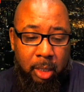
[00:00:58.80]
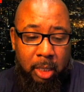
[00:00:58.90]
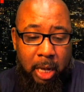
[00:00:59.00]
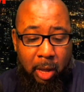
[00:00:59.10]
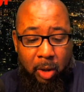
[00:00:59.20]

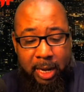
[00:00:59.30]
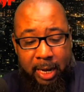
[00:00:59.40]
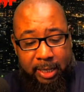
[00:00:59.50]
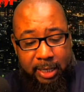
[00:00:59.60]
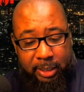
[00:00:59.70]
Now,
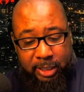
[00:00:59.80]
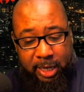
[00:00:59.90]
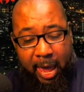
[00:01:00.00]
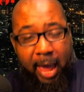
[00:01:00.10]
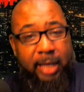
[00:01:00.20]
in the
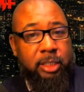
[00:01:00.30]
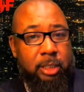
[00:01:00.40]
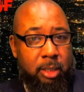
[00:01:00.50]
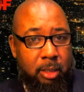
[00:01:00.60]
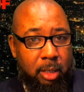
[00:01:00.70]

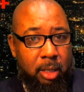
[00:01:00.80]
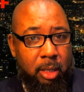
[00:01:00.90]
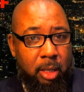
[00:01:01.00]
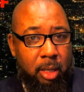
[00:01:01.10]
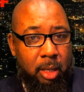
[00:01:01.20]
tax
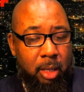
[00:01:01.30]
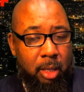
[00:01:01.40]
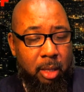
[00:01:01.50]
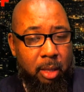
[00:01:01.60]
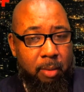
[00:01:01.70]

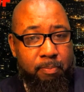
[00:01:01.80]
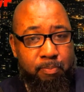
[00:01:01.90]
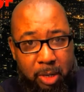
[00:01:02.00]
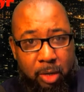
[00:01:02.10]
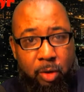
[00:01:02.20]

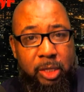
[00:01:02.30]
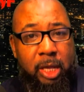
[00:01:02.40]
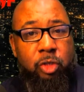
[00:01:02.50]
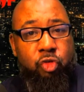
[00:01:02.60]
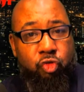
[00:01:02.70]
bill
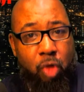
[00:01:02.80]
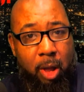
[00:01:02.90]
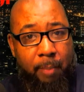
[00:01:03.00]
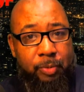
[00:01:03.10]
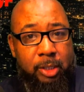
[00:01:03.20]
that
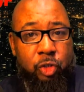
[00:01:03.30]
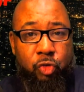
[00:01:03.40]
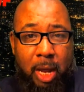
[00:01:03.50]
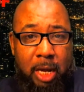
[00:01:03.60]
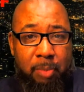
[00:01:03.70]
Trump is
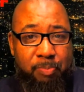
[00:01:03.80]
trying to